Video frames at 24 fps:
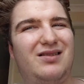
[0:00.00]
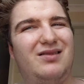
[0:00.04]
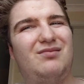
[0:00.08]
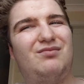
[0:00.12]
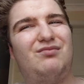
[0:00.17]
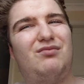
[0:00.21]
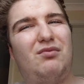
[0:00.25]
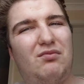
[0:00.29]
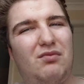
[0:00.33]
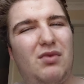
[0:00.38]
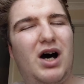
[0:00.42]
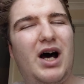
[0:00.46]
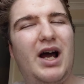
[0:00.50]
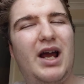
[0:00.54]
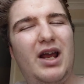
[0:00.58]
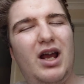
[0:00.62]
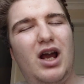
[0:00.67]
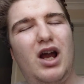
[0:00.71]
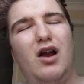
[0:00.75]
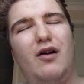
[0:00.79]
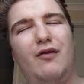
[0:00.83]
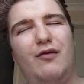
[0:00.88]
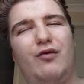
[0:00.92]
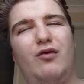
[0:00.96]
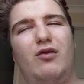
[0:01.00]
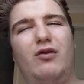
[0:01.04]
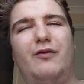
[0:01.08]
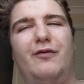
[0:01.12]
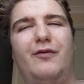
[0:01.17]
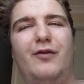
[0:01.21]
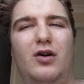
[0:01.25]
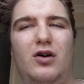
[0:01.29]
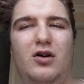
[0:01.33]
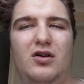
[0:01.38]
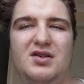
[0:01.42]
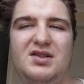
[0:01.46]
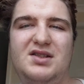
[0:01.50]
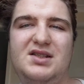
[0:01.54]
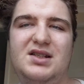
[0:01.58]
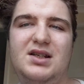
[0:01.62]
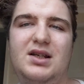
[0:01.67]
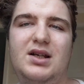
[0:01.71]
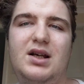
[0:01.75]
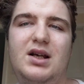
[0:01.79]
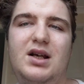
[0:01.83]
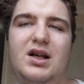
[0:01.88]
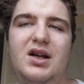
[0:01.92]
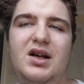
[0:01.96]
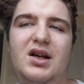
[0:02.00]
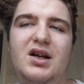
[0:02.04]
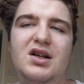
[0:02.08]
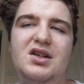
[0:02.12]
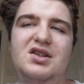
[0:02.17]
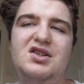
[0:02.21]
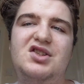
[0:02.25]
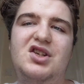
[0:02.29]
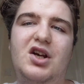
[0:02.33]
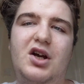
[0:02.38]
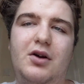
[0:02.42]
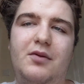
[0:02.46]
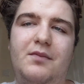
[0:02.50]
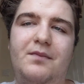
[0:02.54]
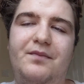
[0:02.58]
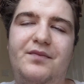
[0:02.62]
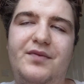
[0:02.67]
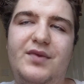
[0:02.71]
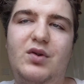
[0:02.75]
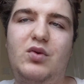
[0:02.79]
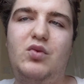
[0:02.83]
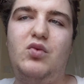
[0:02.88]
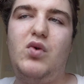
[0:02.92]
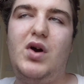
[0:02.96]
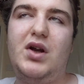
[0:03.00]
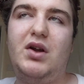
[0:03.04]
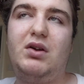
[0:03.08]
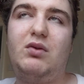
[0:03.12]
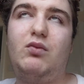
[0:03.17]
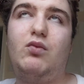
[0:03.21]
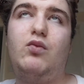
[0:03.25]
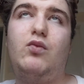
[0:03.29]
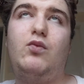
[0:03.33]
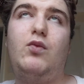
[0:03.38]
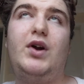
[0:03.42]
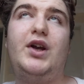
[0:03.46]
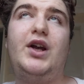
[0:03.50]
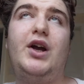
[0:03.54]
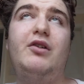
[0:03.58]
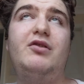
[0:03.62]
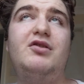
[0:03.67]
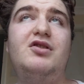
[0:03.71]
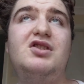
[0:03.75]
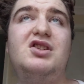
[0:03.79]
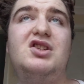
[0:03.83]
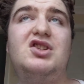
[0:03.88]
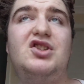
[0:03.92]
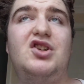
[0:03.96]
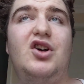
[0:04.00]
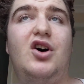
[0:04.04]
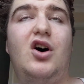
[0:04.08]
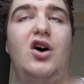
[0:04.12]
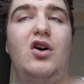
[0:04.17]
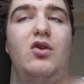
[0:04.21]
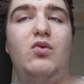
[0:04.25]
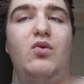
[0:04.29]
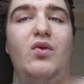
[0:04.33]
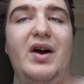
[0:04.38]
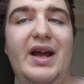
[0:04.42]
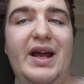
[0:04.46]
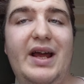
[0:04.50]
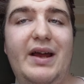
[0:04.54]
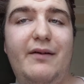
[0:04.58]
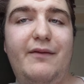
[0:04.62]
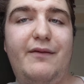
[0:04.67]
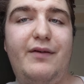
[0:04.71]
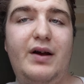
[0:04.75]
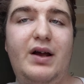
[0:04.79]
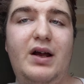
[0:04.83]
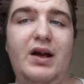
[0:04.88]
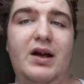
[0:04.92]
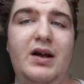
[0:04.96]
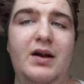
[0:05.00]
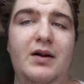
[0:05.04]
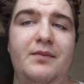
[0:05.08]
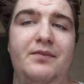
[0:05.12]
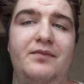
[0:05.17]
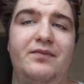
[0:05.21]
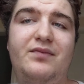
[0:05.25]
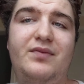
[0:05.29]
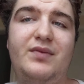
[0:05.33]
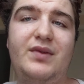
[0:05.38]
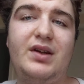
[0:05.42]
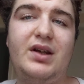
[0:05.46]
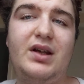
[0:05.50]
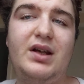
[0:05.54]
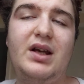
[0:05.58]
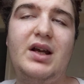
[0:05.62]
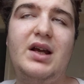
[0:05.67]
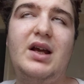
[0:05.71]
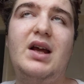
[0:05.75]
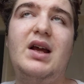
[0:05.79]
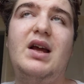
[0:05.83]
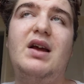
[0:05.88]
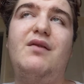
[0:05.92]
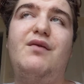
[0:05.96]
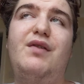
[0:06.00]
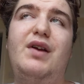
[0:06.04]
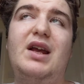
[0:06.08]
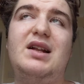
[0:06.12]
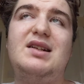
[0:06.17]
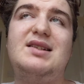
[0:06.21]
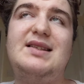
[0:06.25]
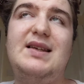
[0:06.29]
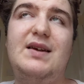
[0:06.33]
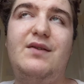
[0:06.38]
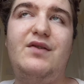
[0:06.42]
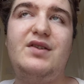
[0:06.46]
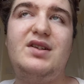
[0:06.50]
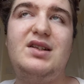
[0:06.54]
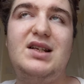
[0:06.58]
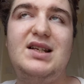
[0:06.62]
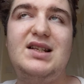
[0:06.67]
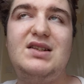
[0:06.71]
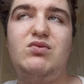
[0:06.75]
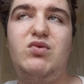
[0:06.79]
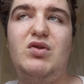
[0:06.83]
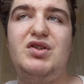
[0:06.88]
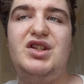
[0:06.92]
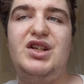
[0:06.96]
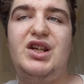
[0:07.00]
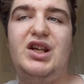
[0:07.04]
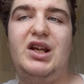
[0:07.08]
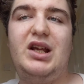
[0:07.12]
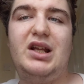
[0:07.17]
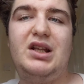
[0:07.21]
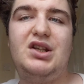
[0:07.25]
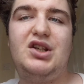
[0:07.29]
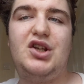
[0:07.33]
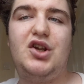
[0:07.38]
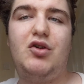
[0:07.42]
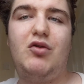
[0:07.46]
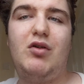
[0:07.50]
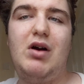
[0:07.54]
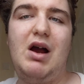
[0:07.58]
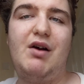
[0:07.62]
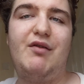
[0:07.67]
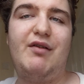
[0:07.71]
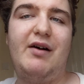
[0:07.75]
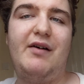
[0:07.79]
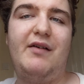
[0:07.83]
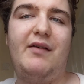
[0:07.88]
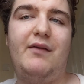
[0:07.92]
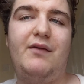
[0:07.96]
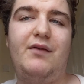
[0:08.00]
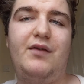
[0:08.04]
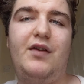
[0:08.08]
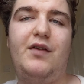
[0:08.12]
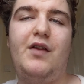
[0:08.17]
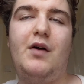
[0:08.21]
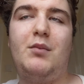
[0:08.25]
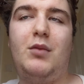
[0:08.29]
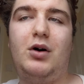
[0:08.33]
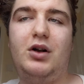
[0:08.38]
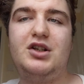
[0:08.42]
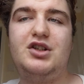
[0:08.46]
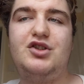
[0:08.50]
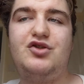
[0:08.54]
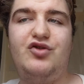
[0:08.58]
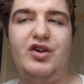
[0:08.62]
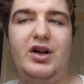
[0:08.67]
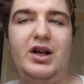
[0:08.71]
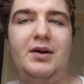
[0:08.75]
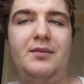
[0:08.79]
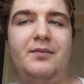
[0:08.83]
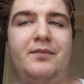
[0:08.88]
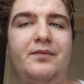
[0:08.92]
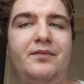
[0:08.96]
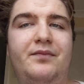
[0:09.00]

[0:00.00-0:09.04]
my overall thoughts. So we're going to start with the activities which you can do around the monastery.